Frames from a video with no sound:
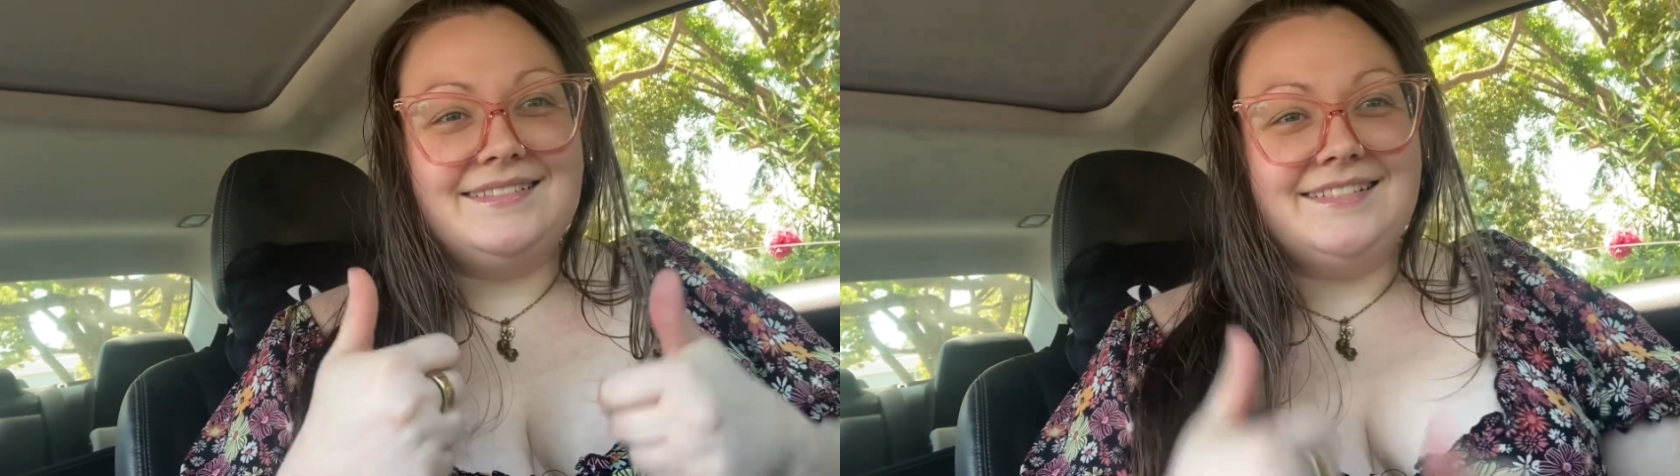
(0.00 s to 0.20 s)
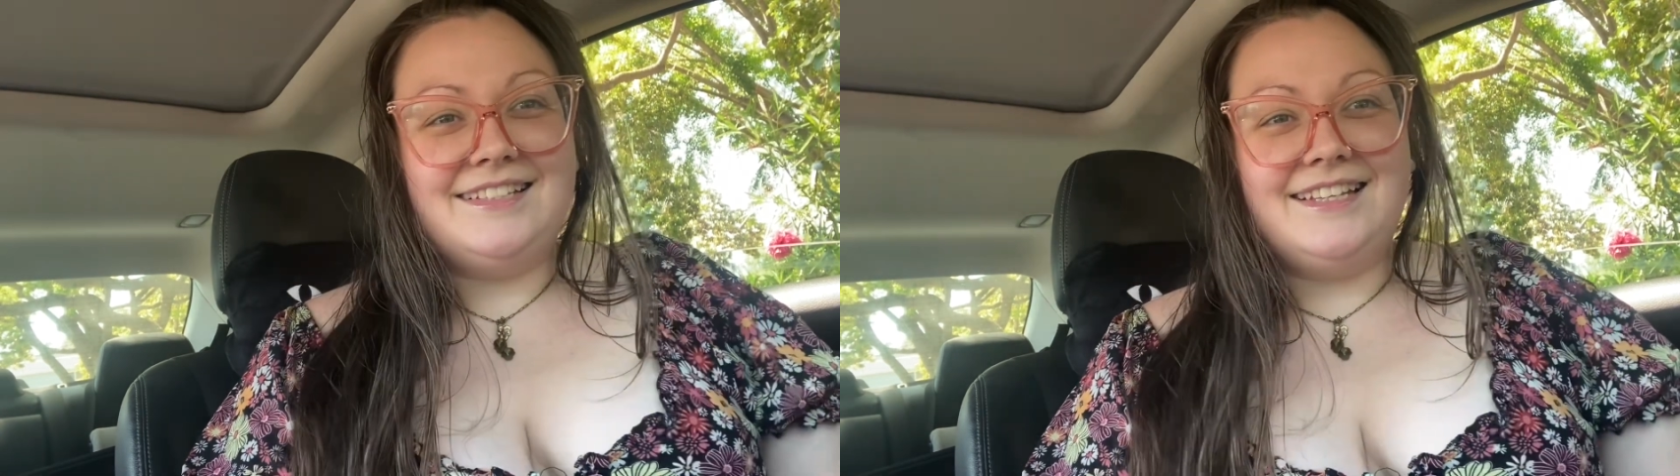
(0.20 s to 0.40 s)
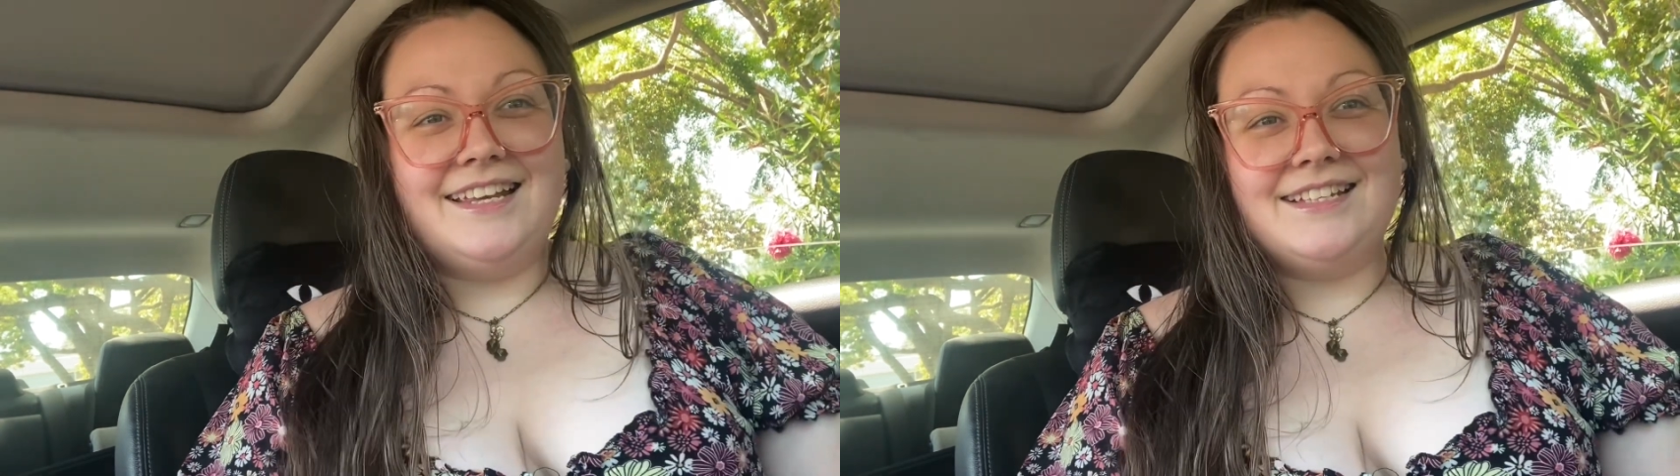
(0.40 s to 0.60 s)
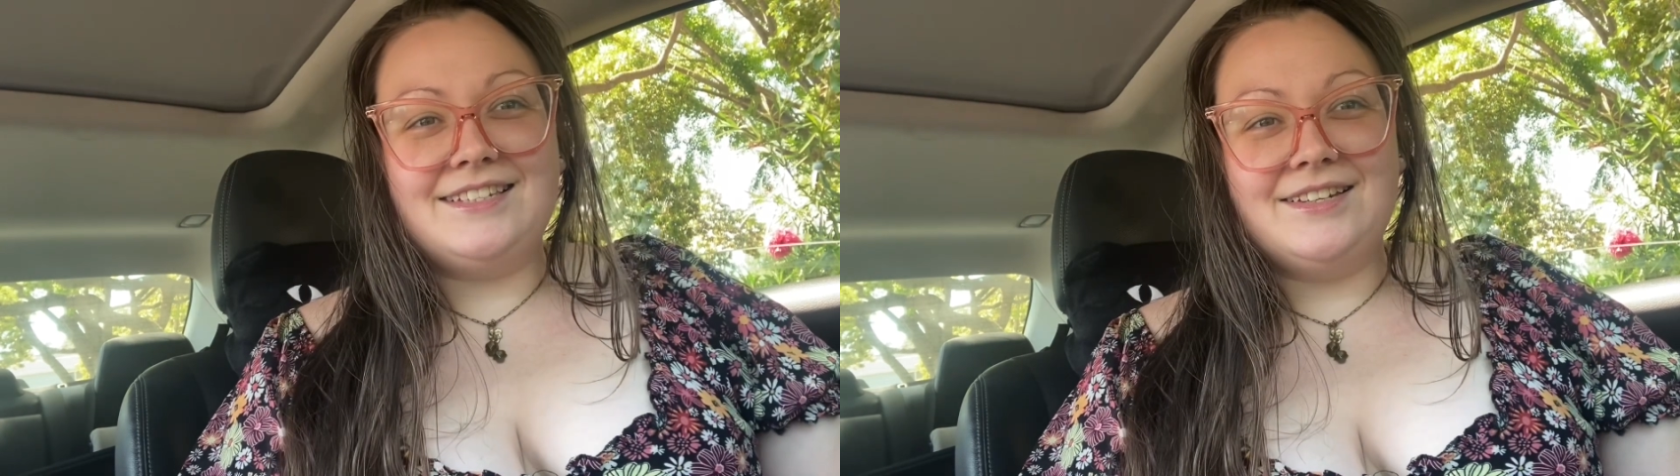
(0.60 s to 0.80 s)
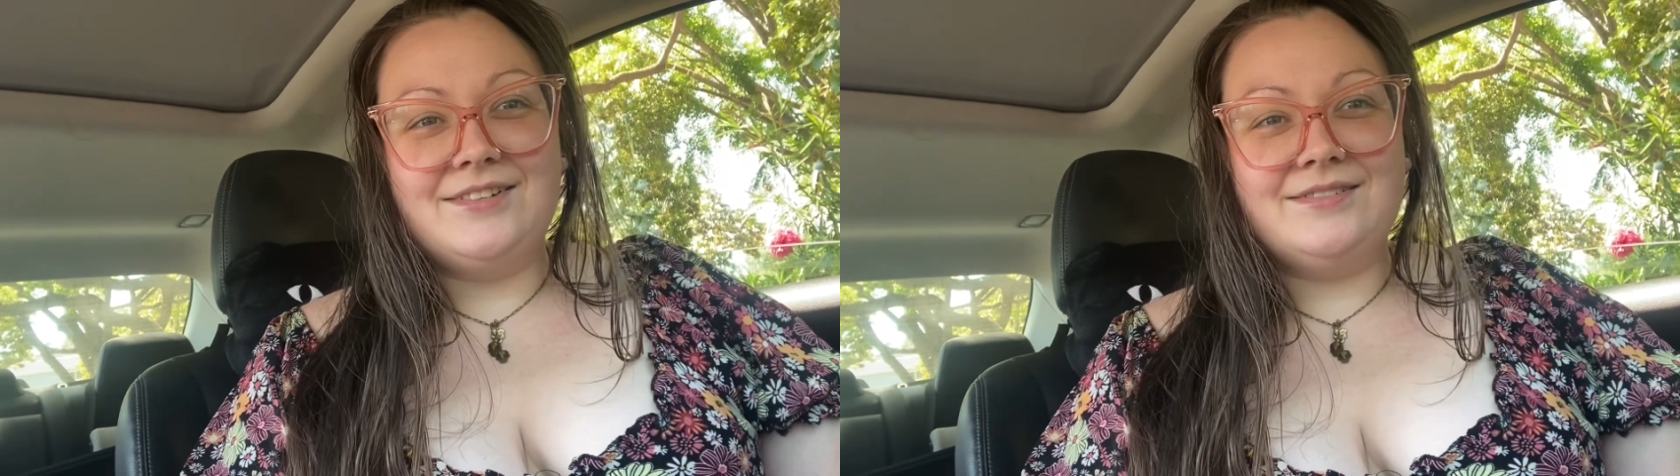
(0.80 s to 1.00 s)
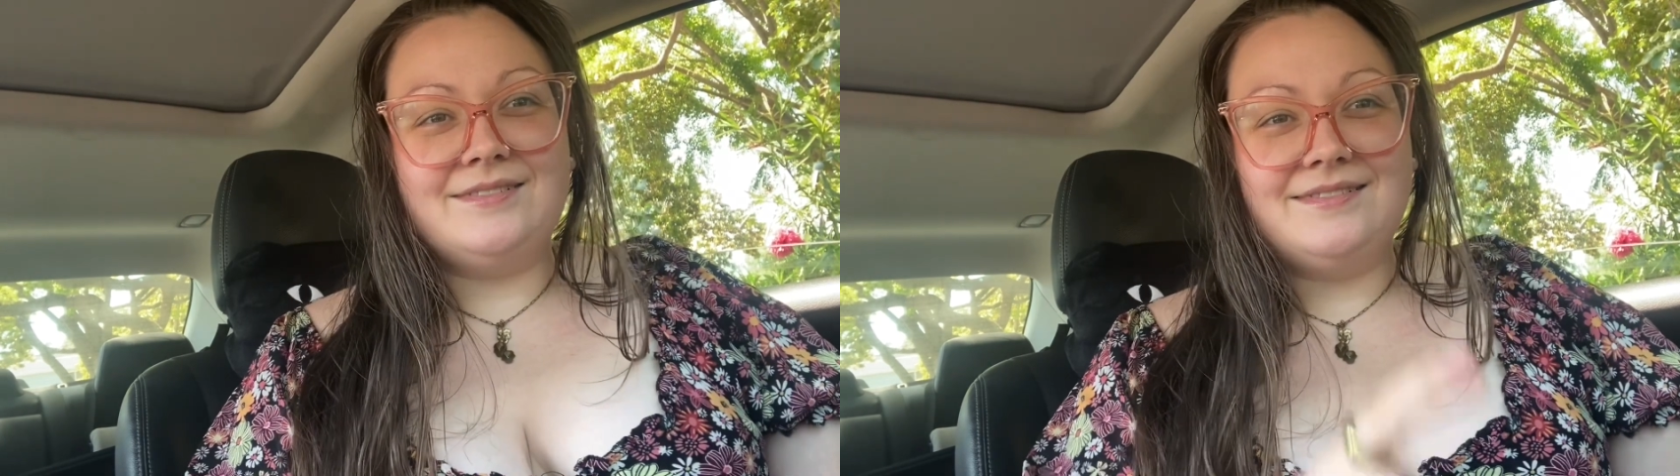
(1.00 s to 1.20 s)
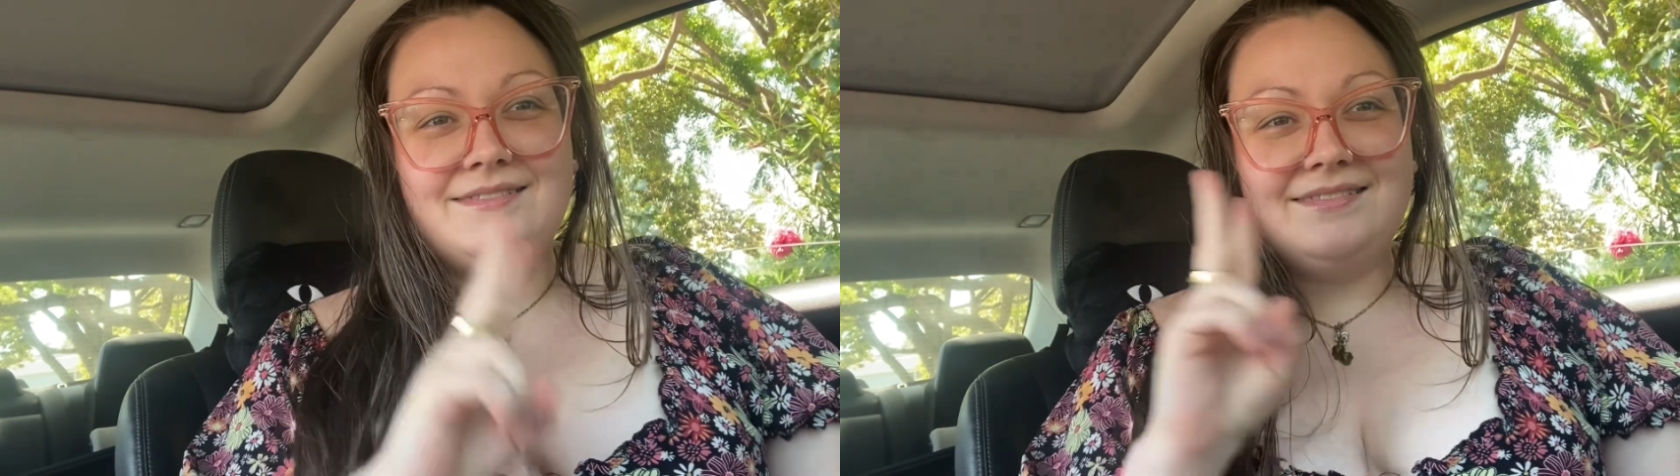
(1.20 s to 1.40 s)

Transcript: See you soon.